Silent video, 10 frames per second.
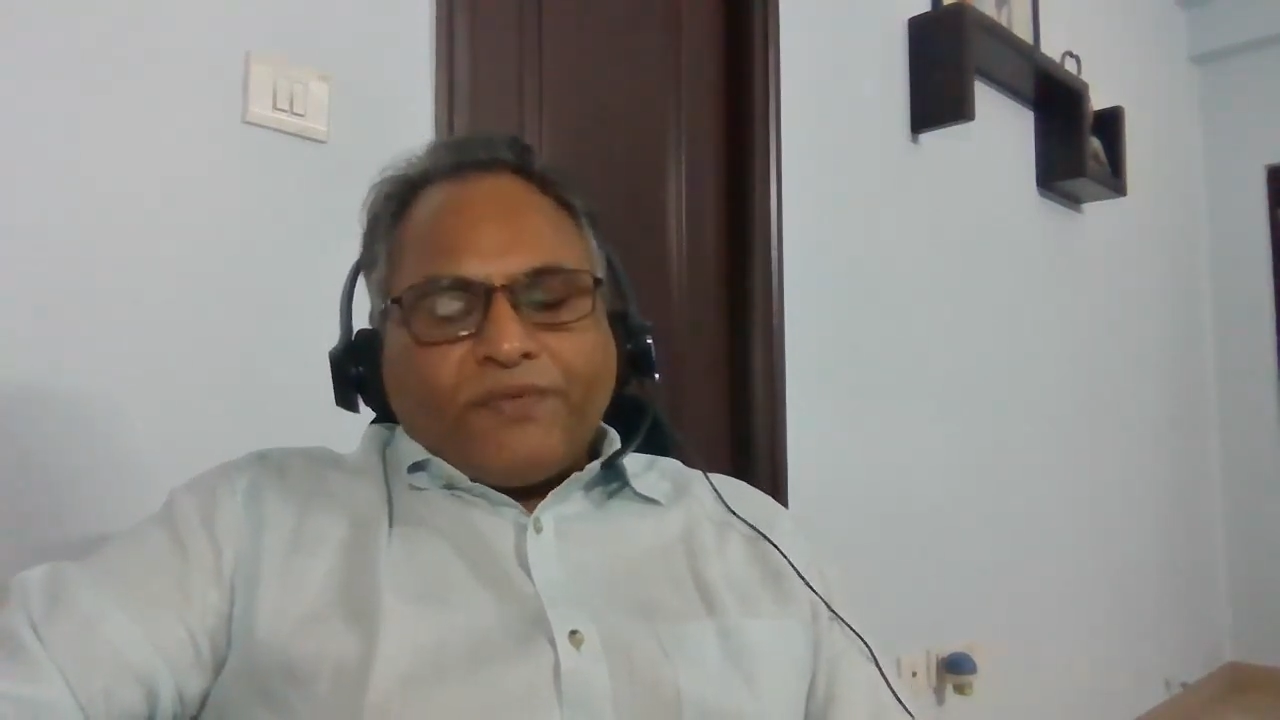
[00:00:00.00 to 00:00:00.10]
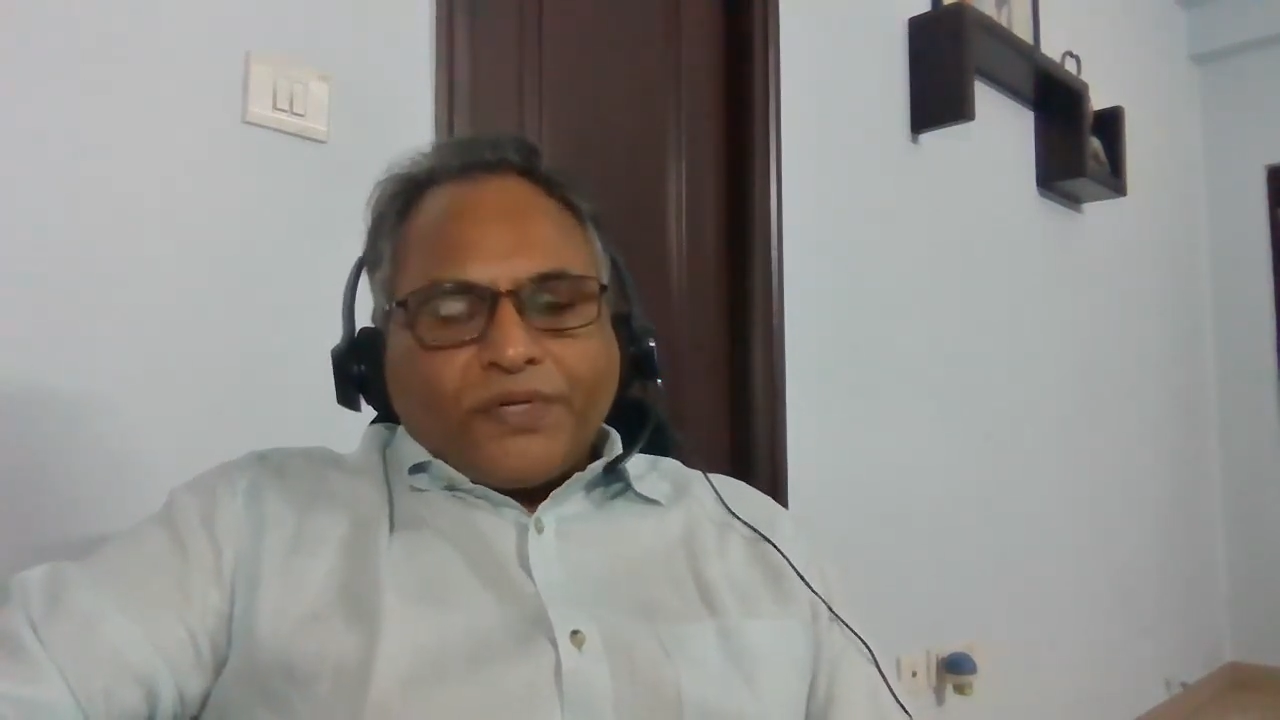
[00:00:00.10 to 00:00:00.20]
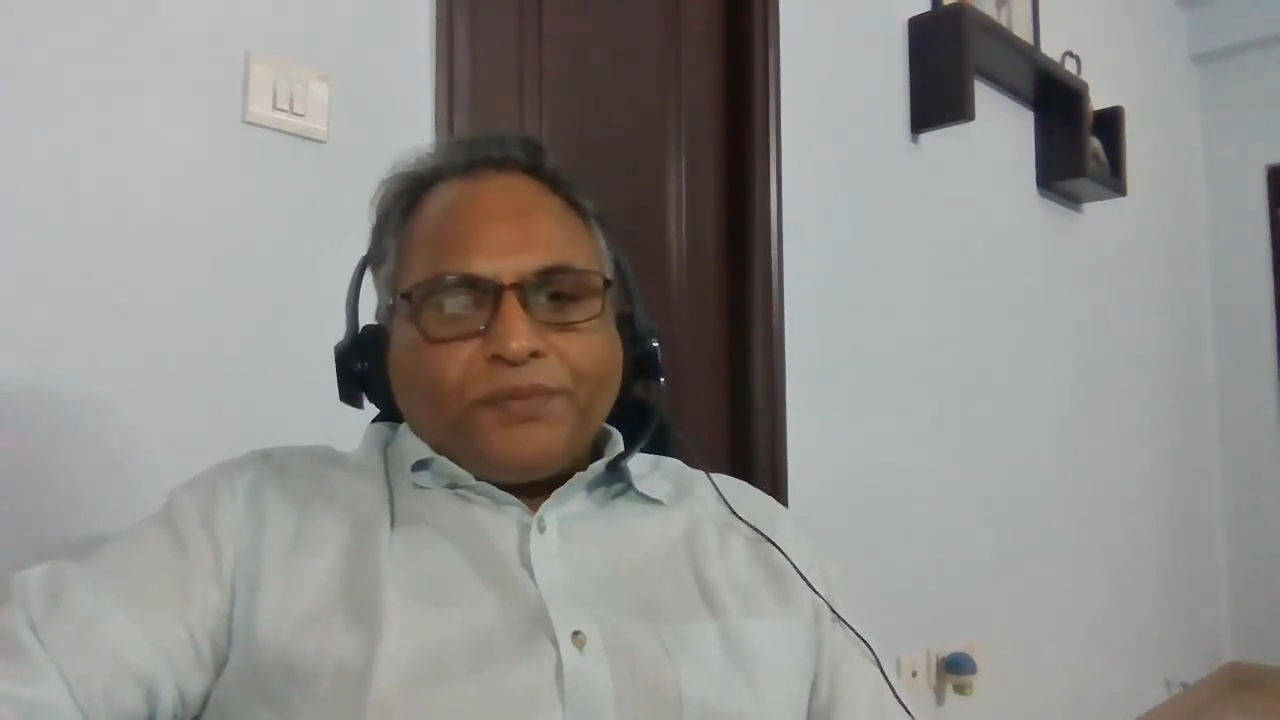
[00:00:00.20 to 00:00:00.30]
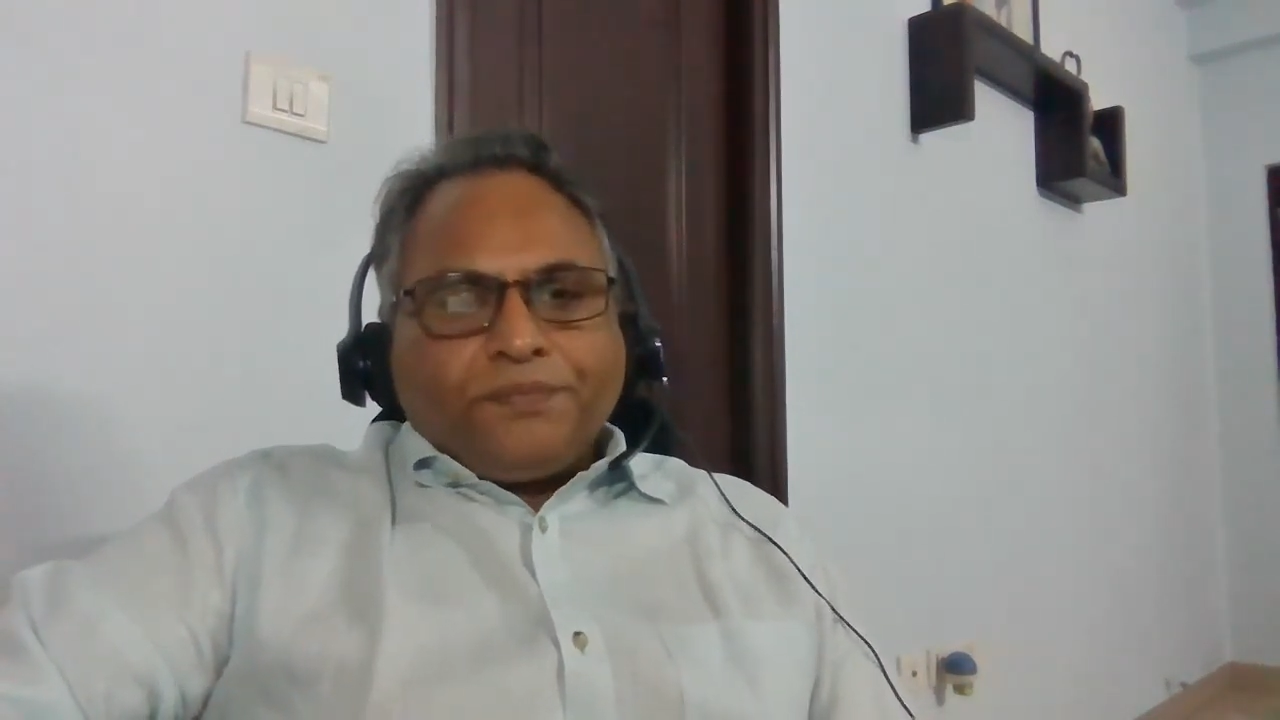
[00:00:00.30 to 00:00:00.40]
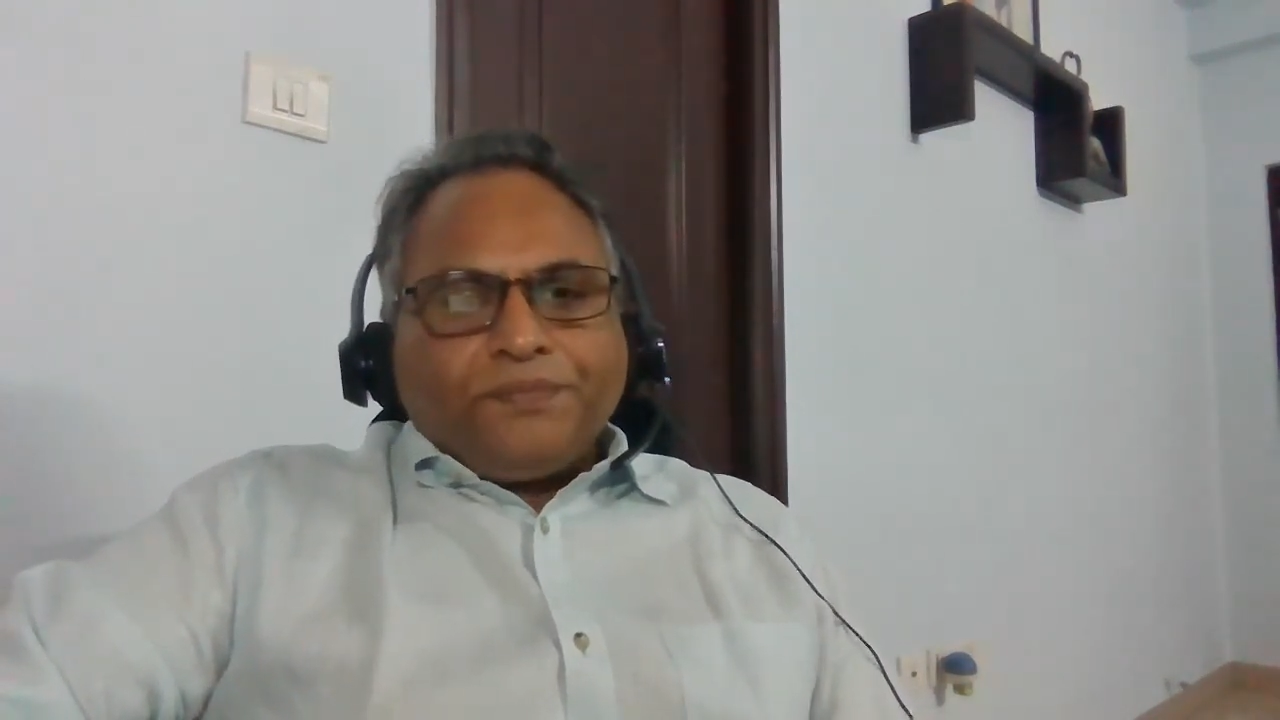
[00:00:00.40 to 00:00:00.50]
of the
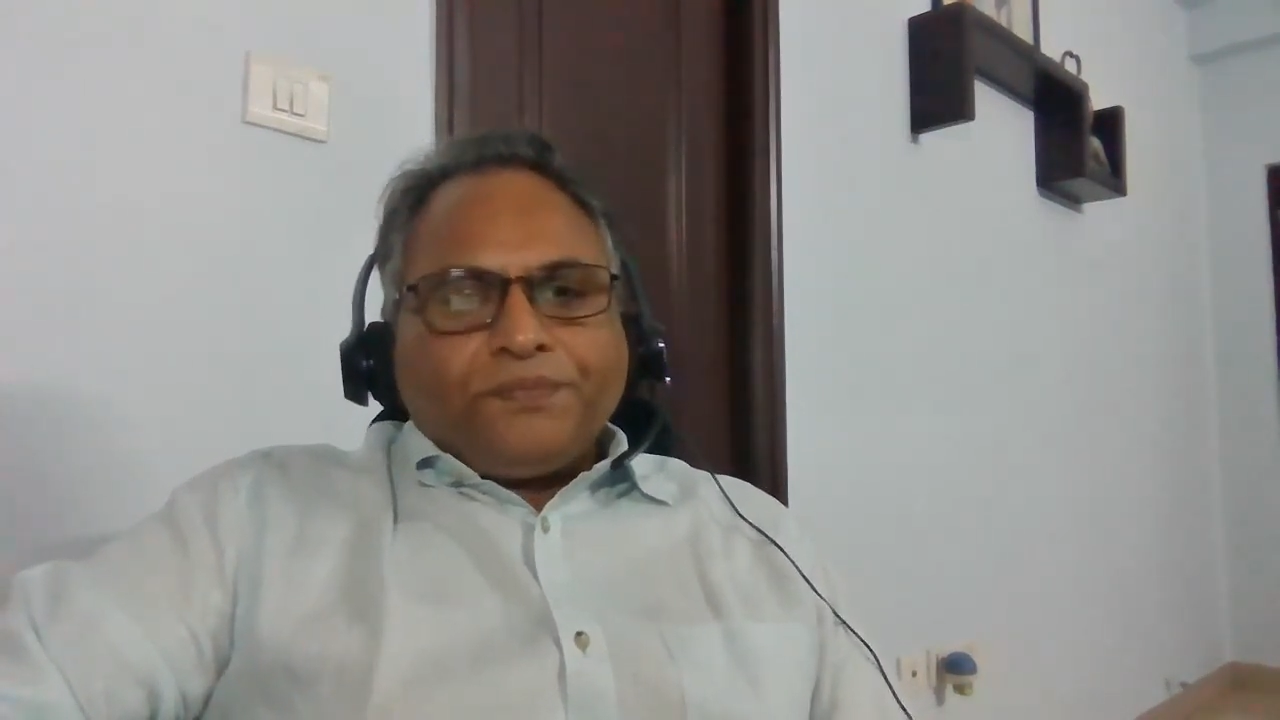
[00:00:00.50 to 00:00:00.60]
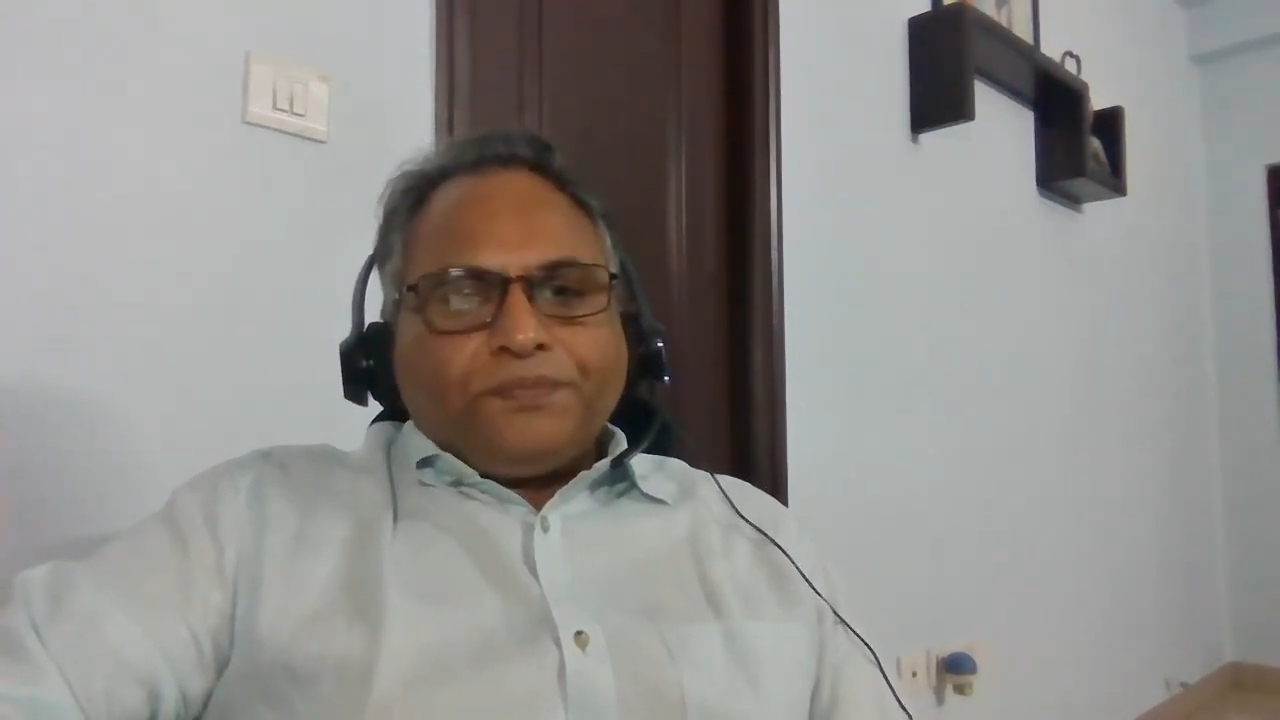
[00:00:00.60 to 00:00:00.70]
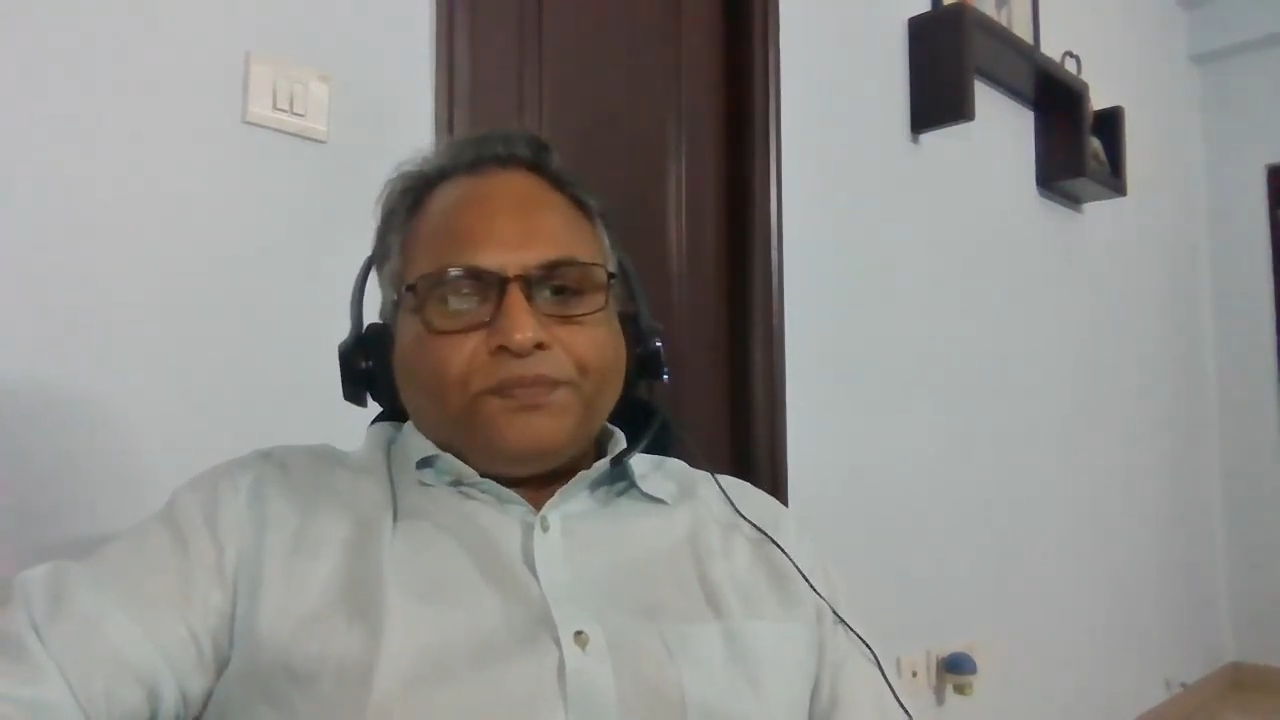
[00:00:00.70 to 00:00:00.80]
driver.